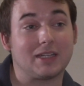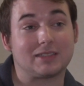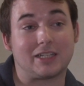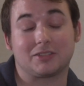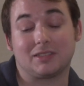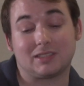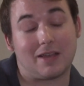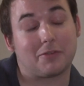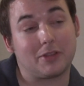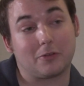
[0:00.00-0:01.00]
and essentially
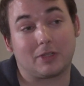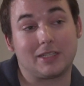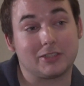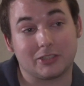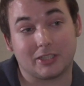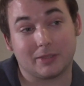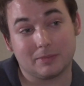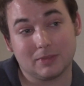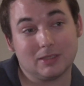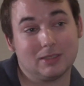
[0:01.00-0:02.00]
severing the relationship,